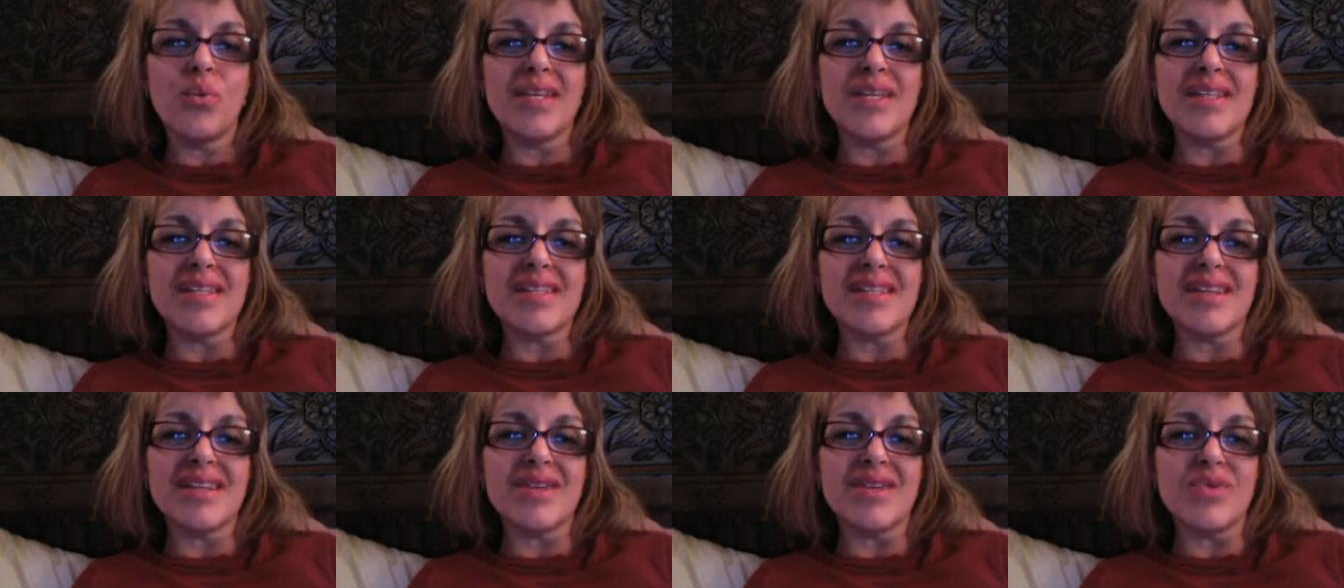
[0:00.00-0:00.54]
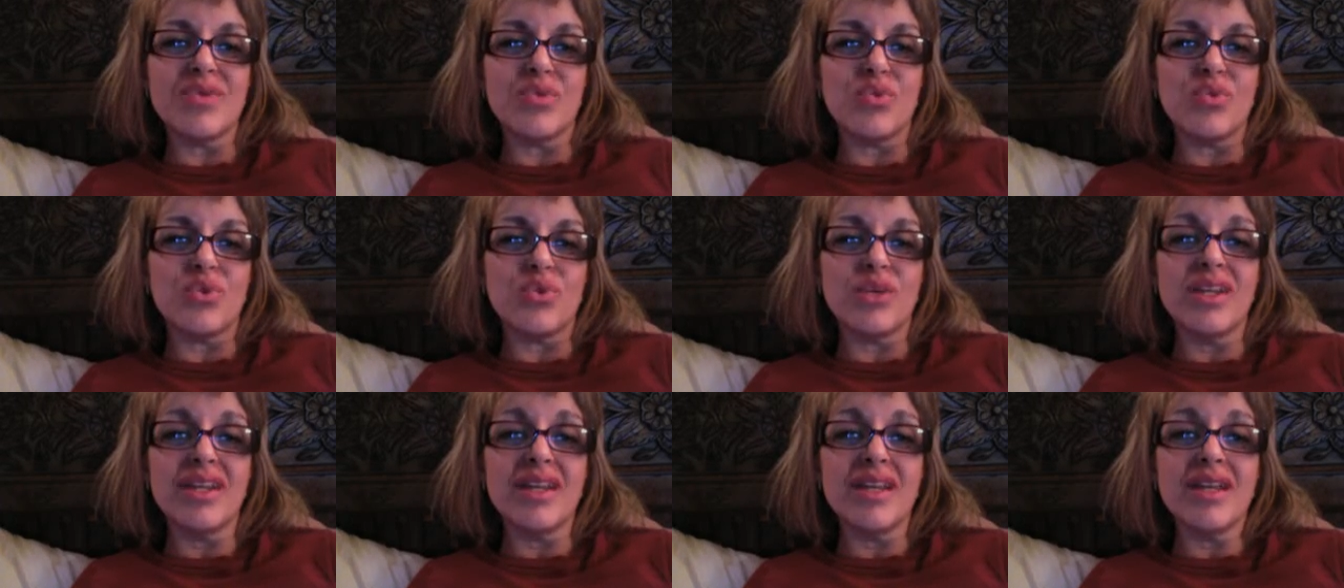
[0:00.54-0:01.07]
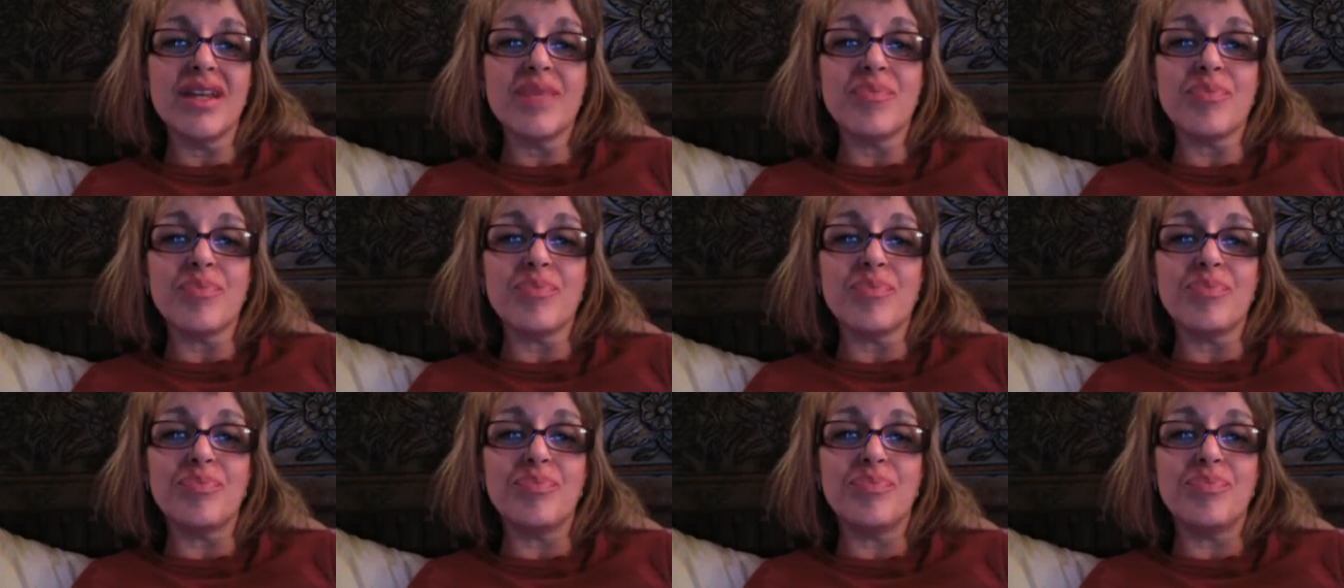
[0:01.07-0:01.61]
Is it really,
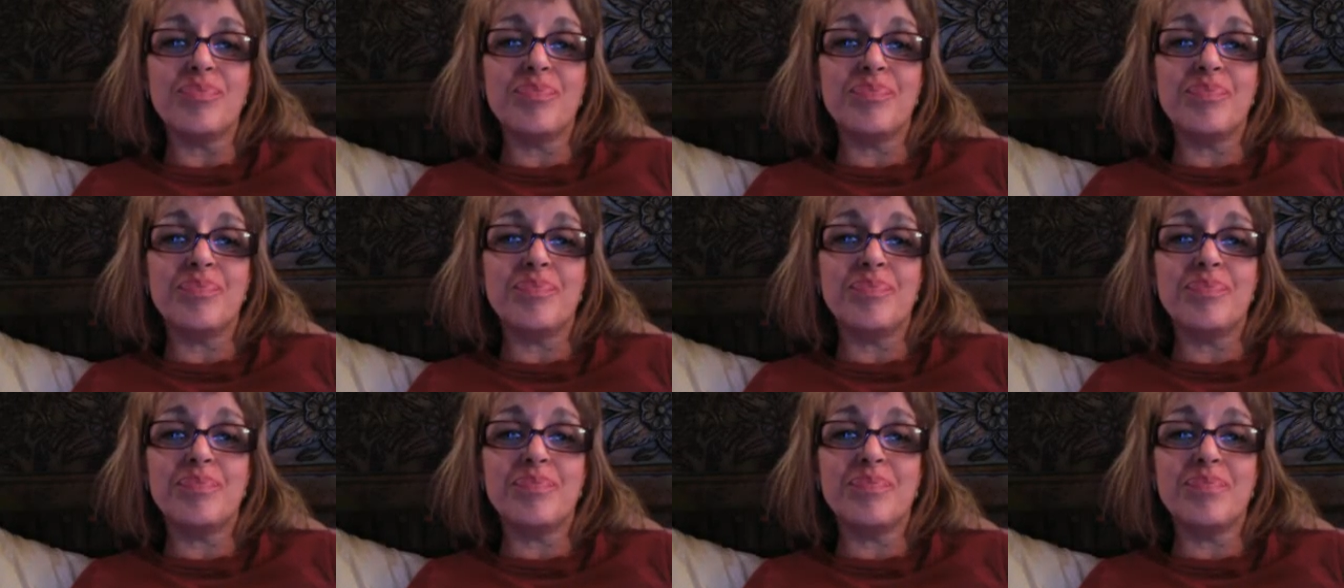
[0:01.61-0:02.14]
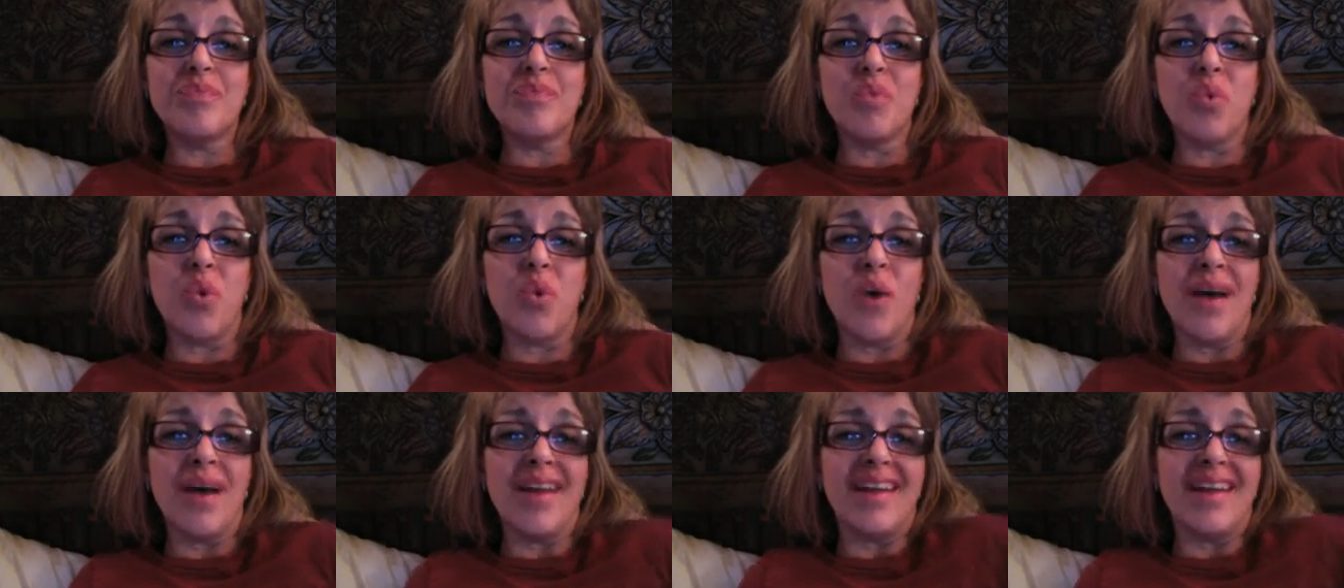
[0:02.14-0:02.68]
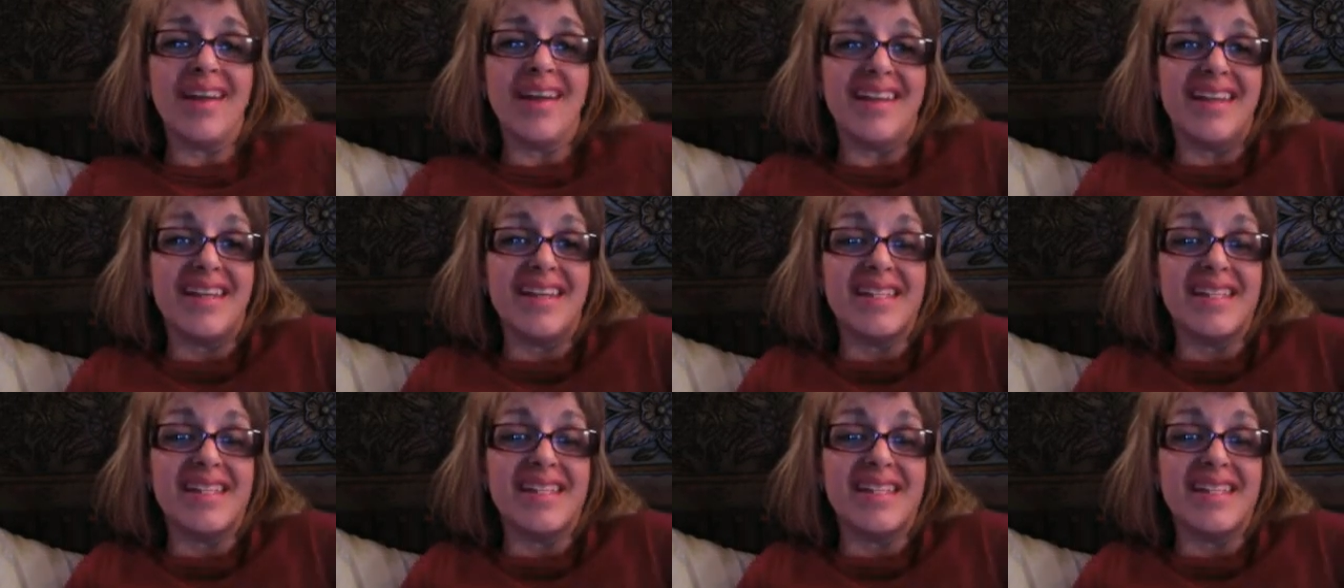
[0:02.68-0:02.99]
what